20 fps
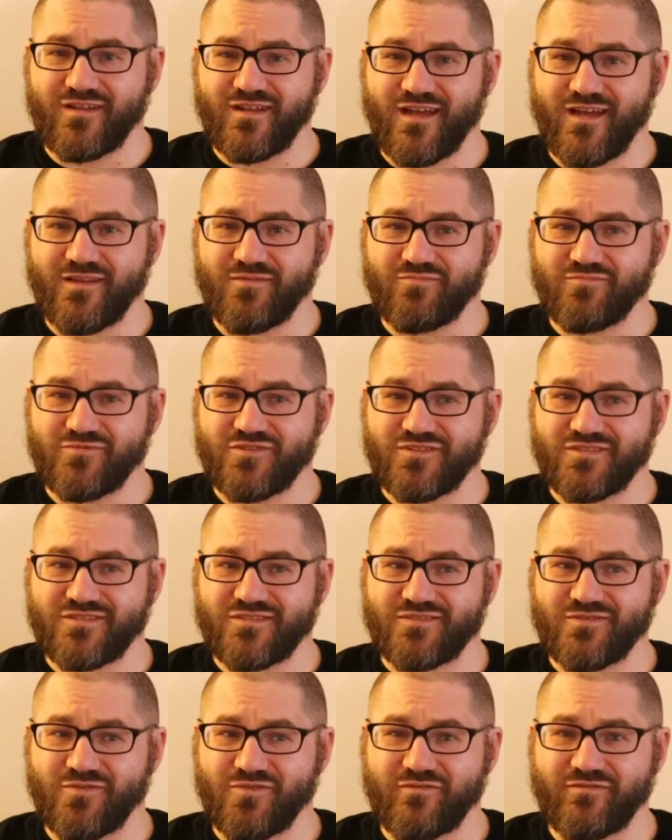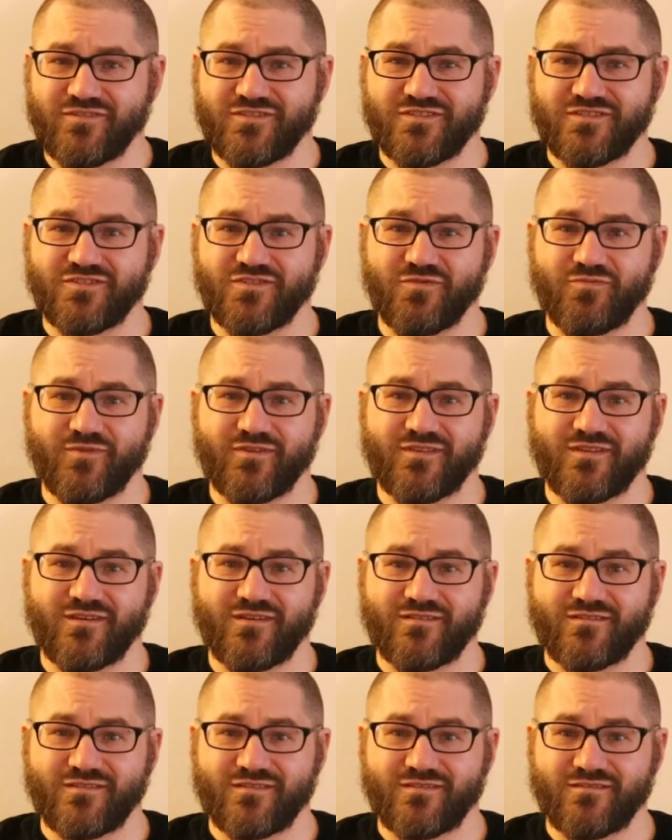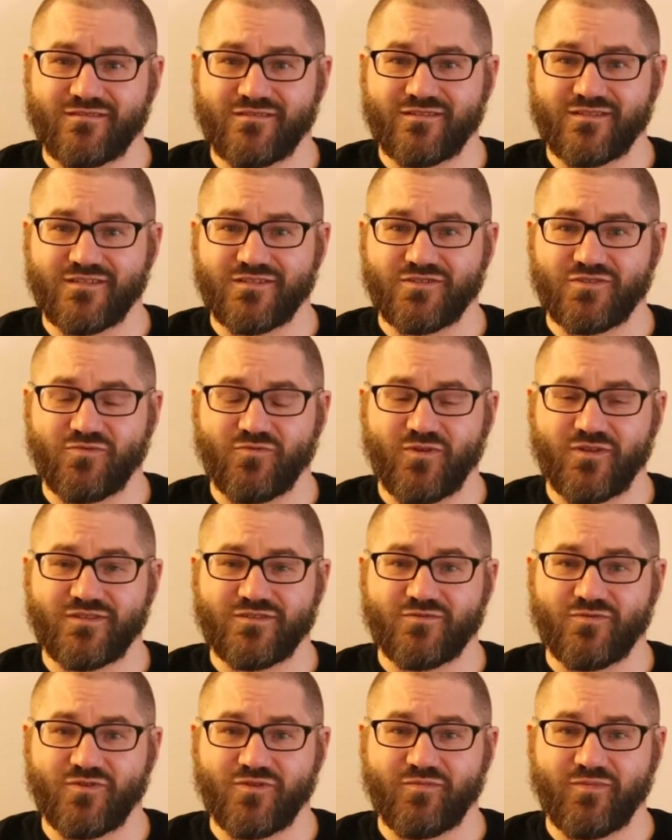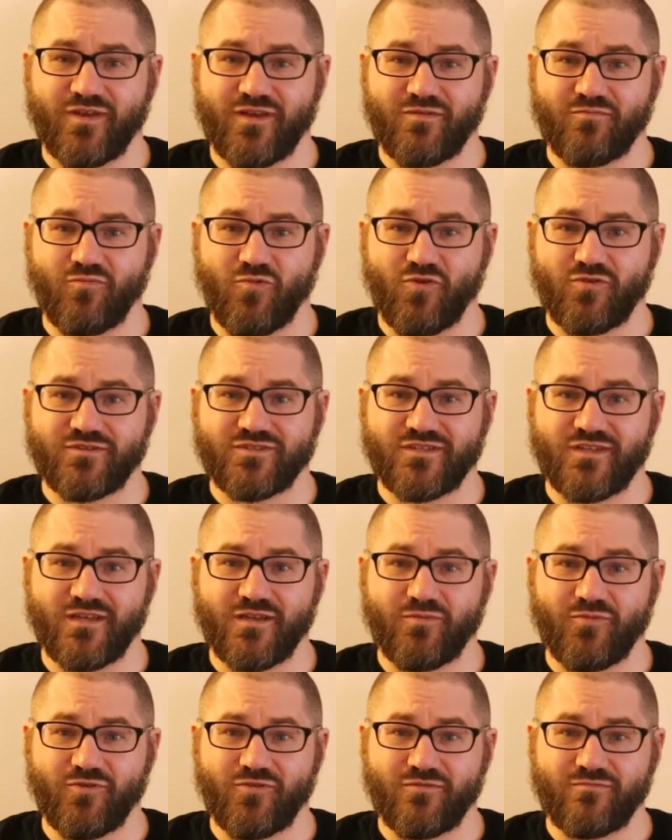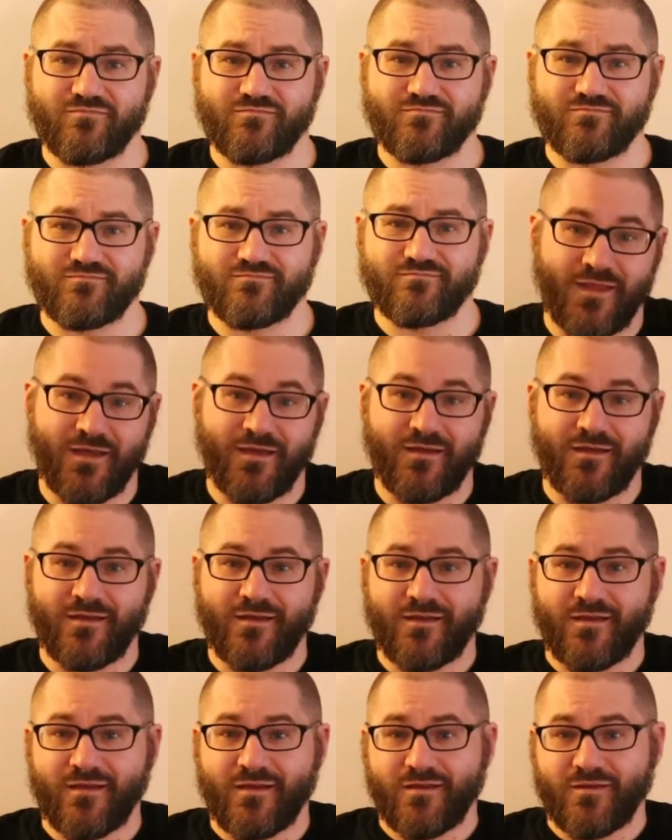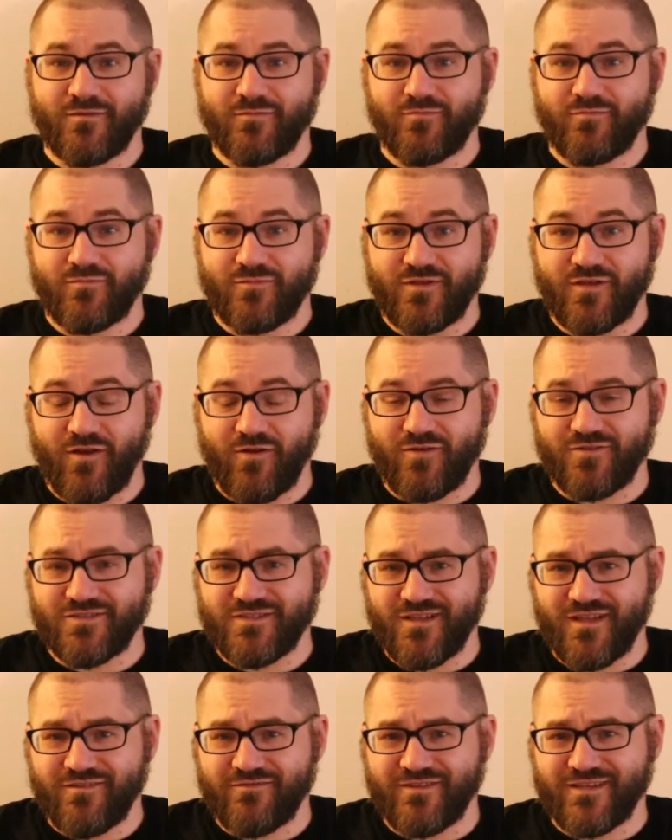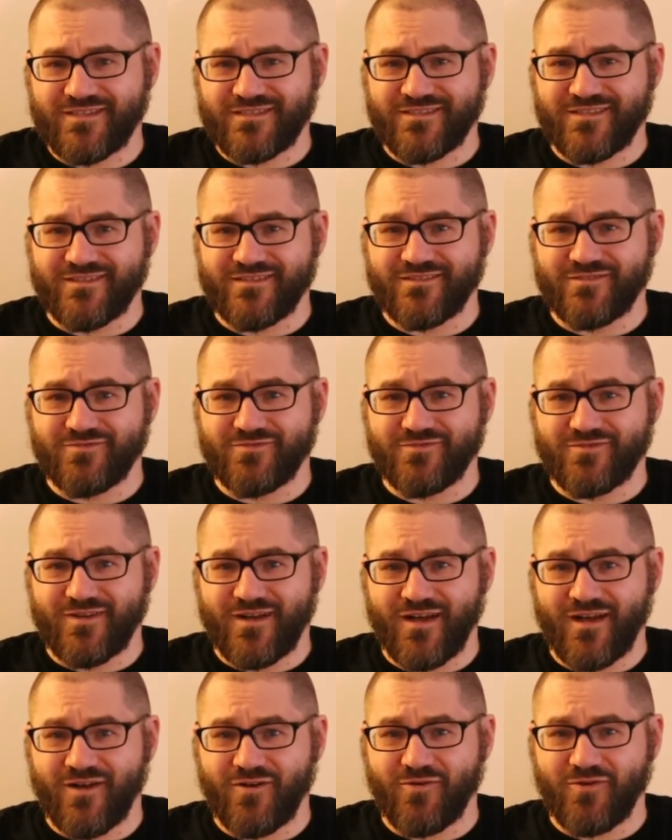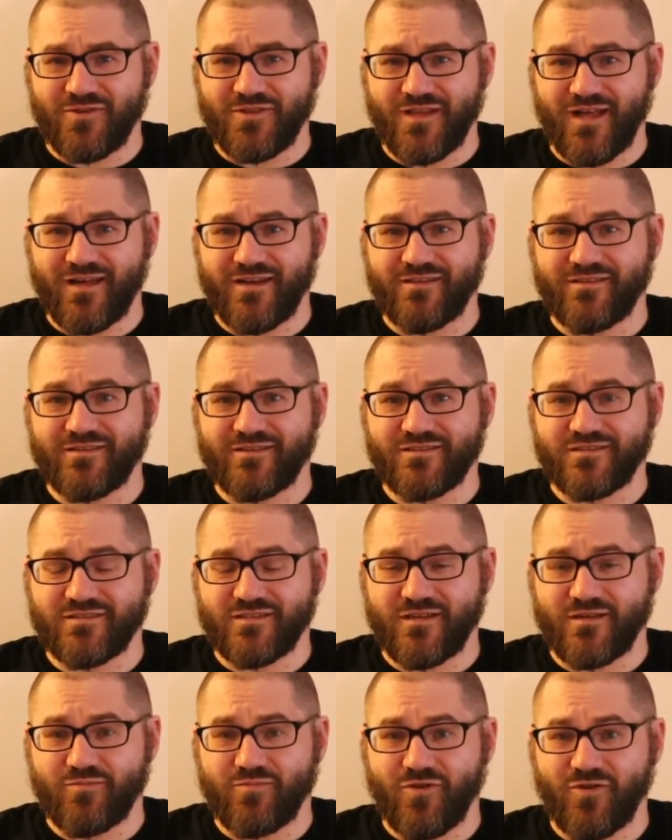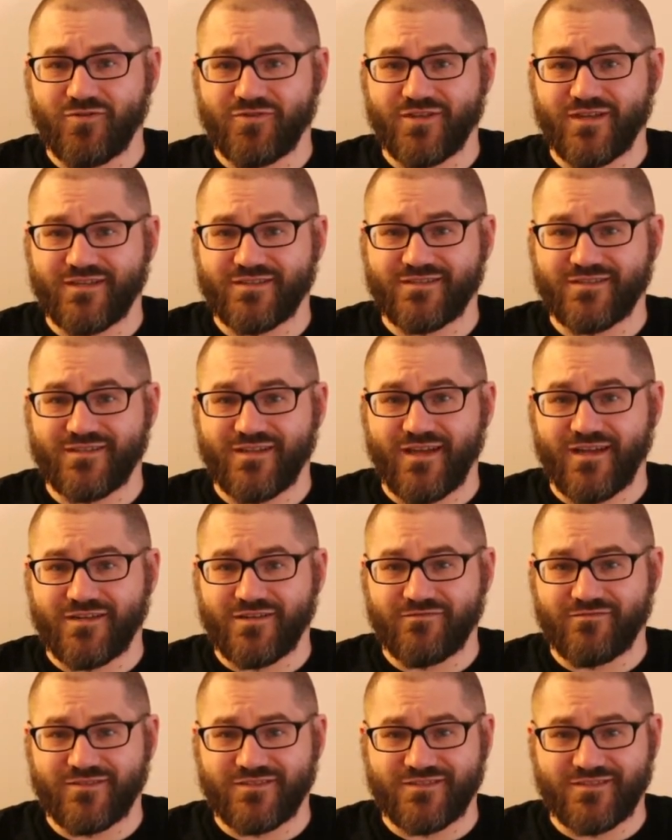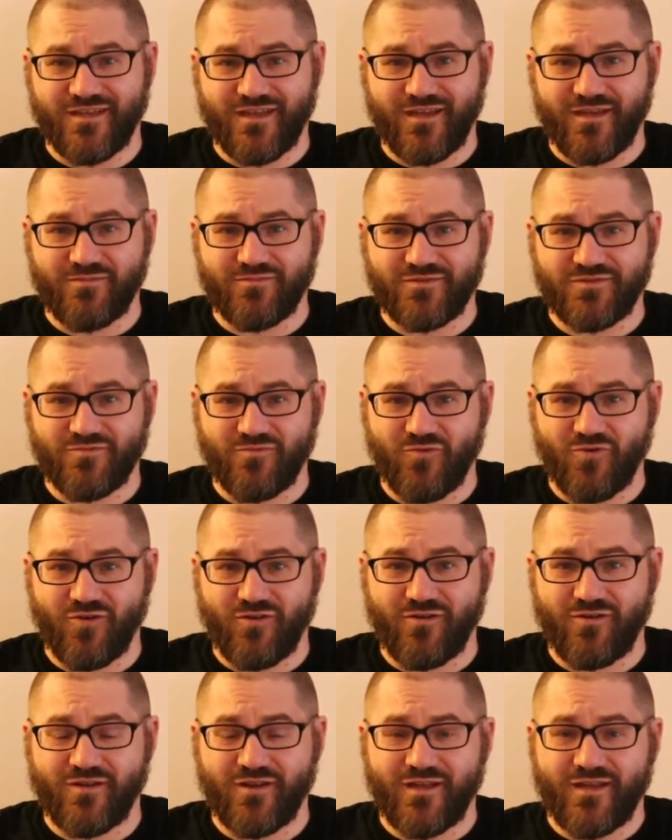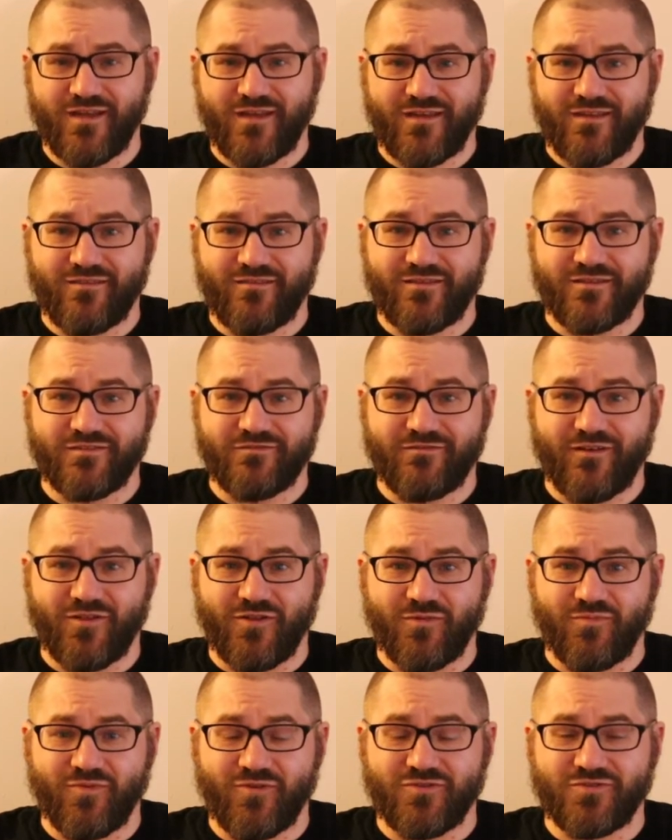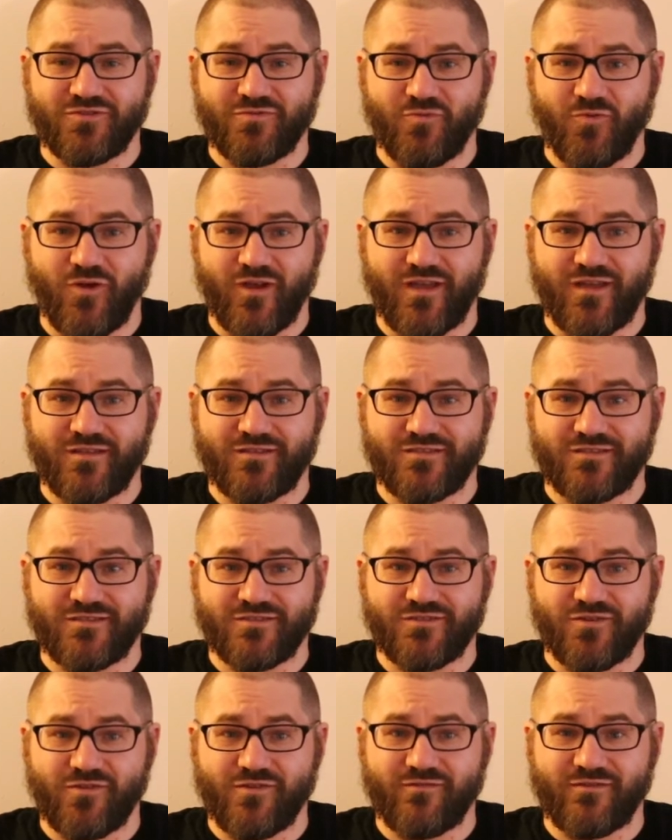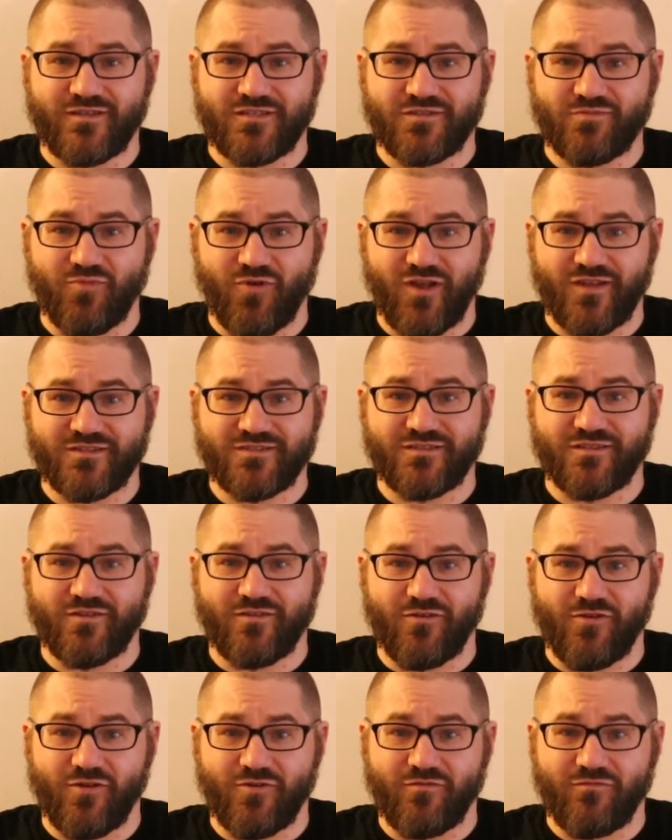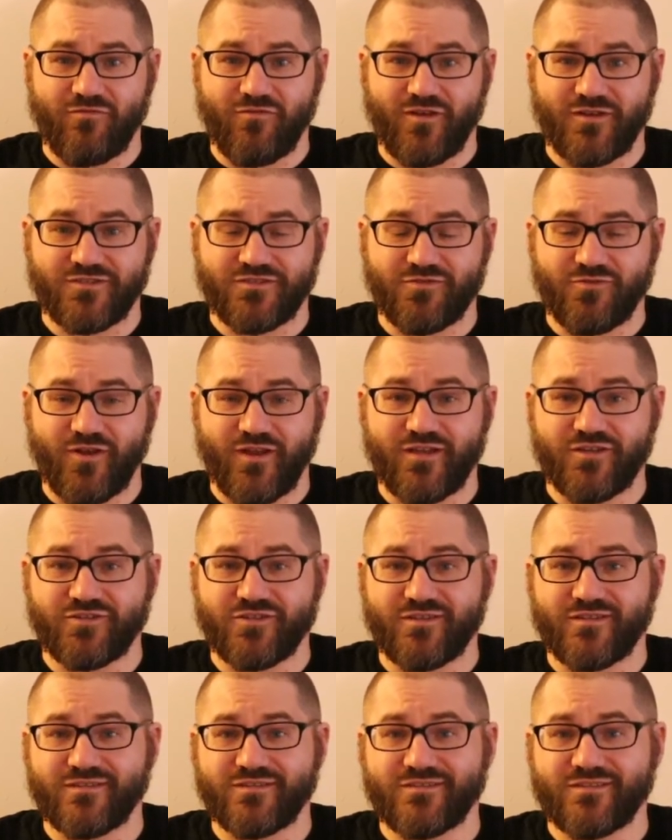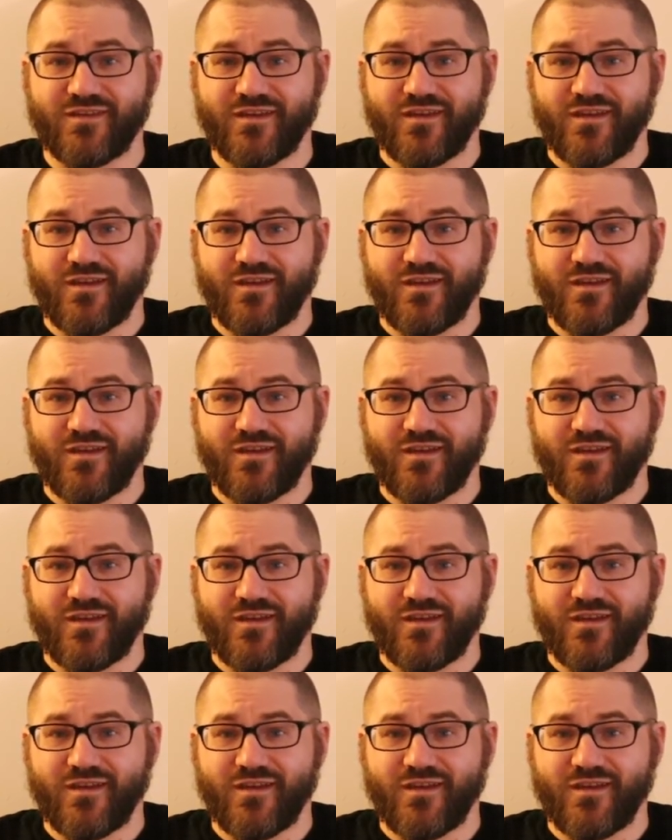I'm just sort of assuming that the digital ones would have been more stable. Jaroslav gets into how a lot of these protest and activist games were the developers' way to sort of express their own frustrations